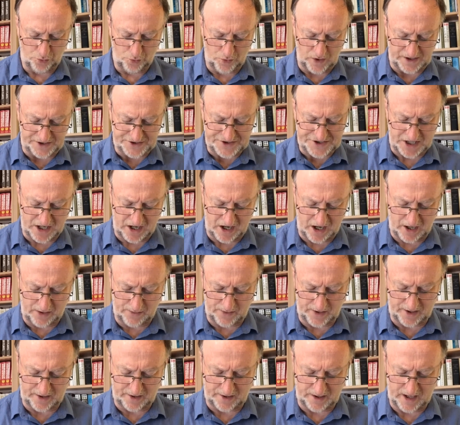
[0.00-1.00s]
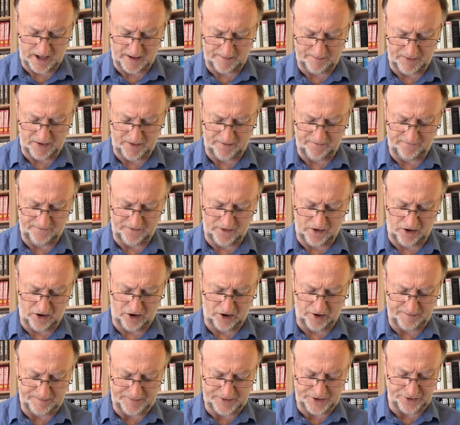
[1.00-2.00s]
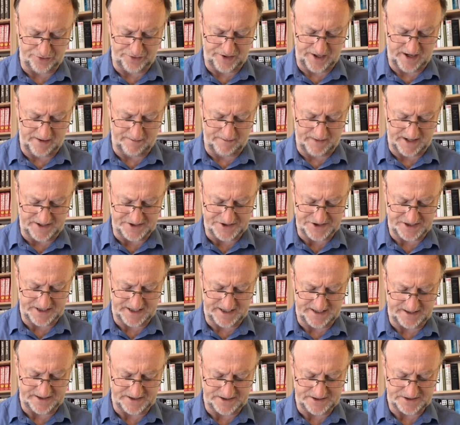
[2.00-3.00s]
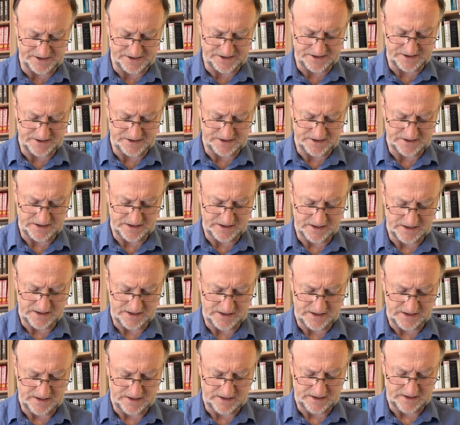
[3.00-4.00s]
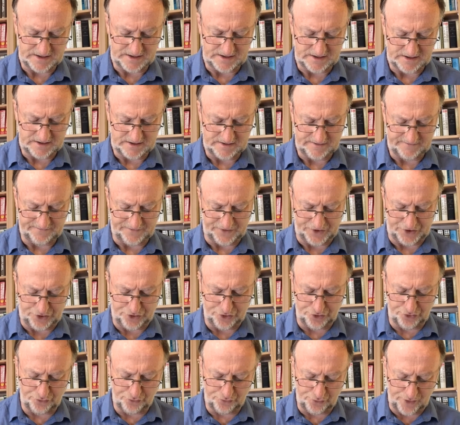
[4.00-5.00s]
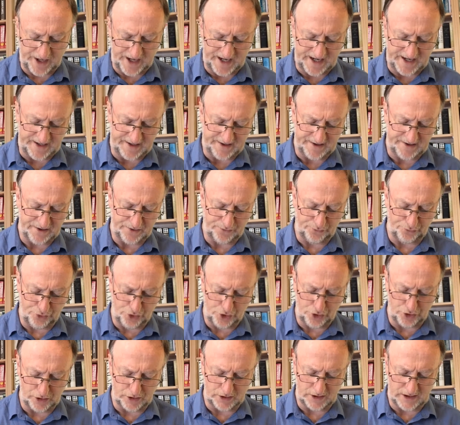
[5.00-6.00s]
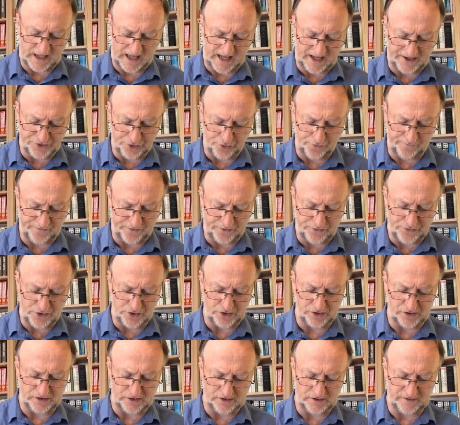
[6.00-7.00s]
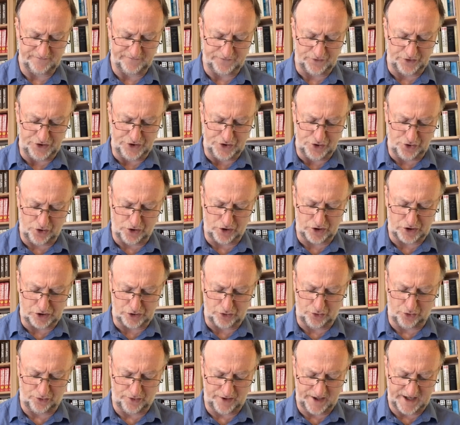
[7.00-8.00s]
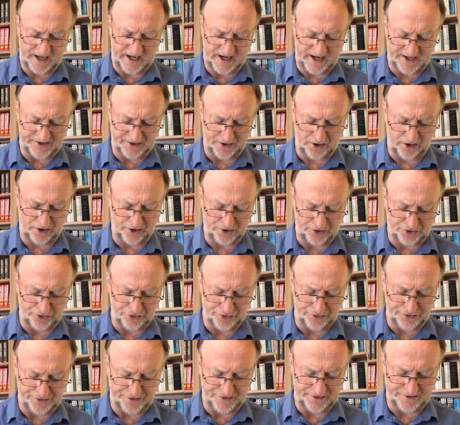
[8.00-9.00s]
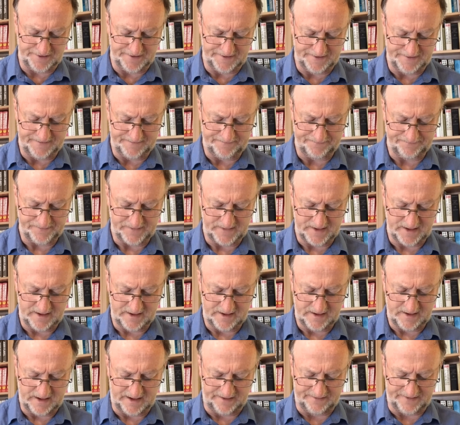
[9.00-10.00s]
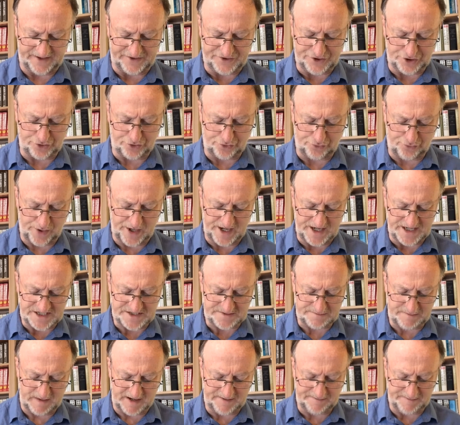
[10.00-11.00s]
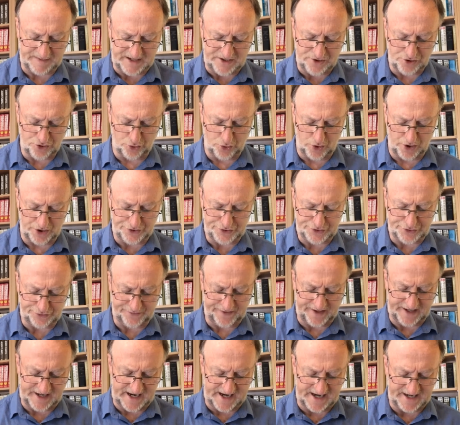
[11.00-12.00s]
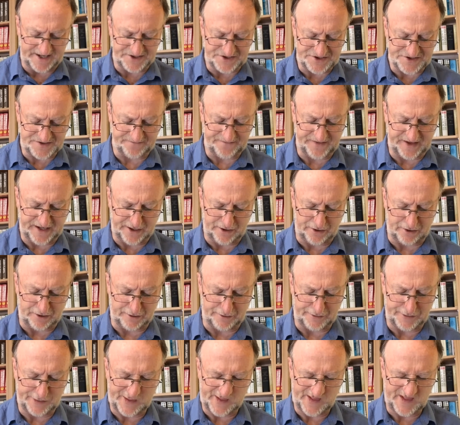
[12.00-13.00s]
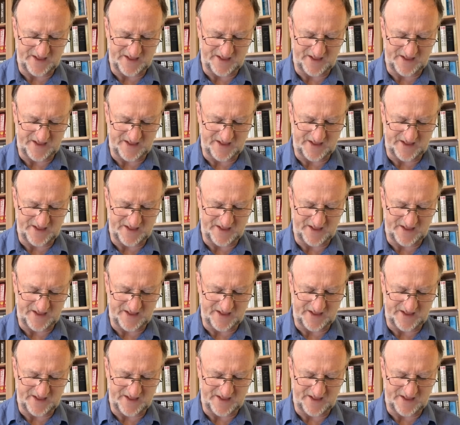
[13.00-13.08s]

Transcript: will tower above our puny imaginings. For you reign, rule, and overrule, for your glory and our good, and that your grace might be known to the ends of the earth.